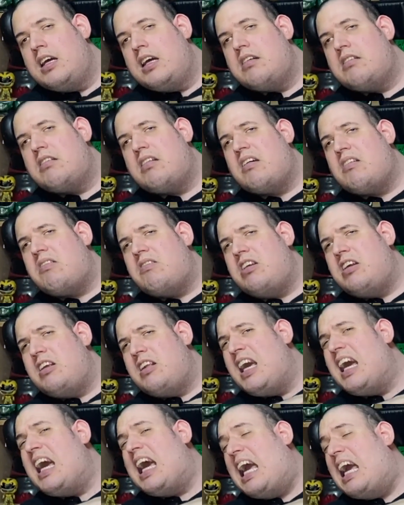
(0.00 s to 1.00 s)
So she
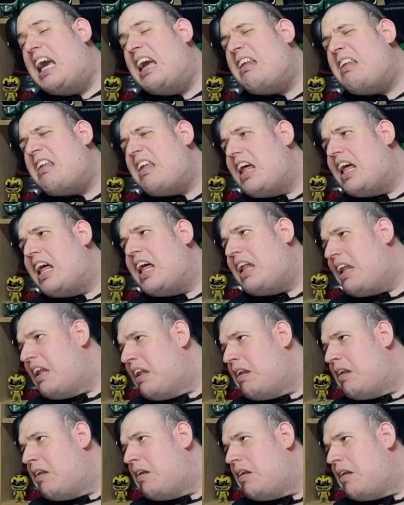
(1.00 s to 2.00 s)
did,
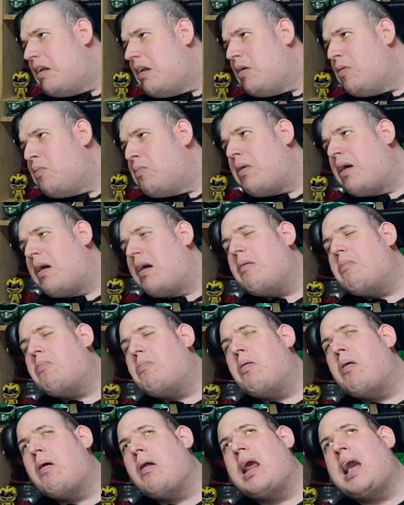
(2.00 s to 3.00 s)
and by
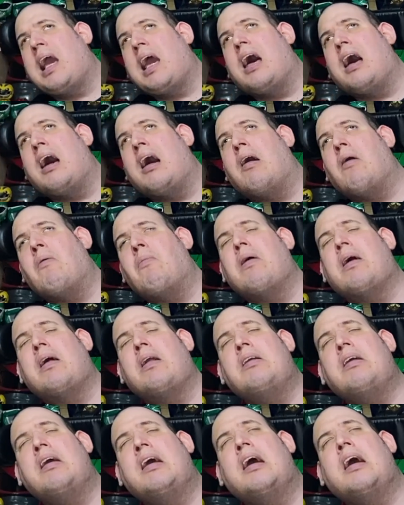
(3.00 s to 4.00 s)
pulling it up,
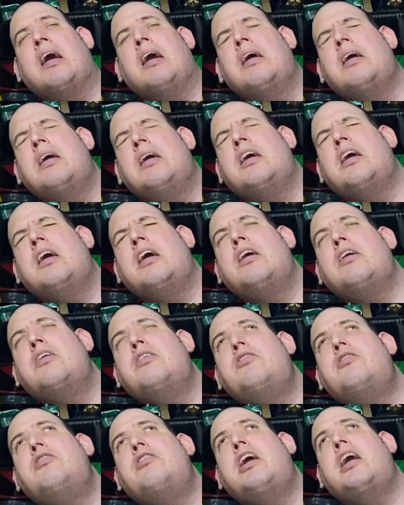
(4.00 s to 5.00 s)
and
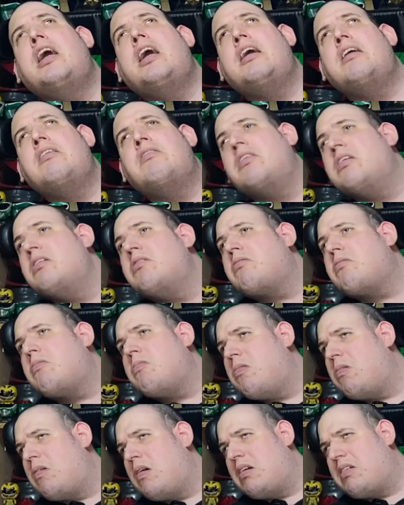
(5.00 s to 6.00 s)
Jesus
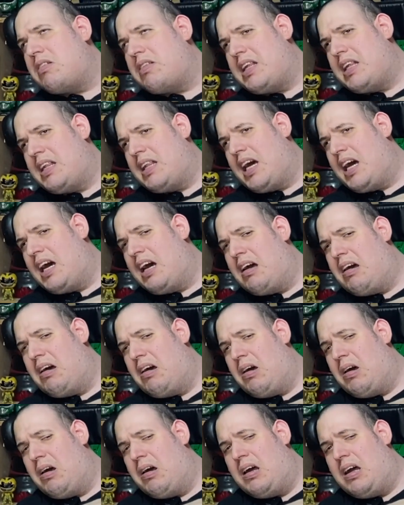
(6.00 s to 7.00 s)
Christ, did that
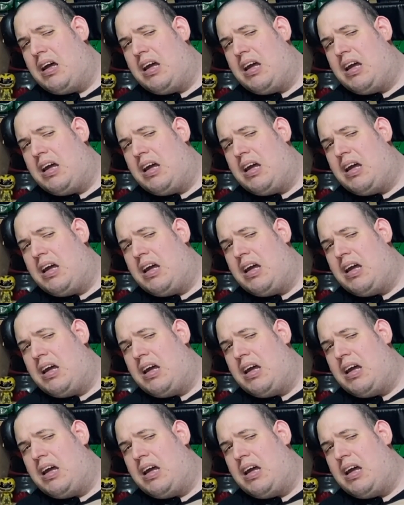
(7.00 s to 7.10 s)
hurt.